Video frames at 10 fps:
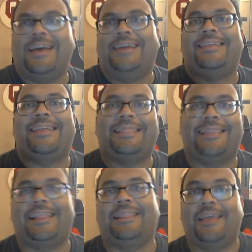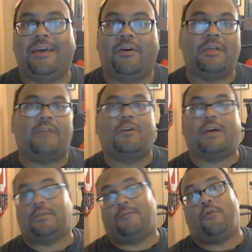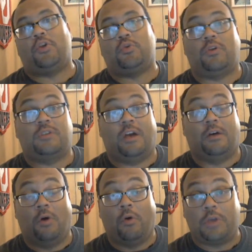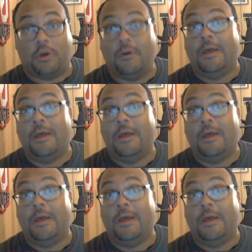and they didn't let it linger, and they took out their frustrations out on OU.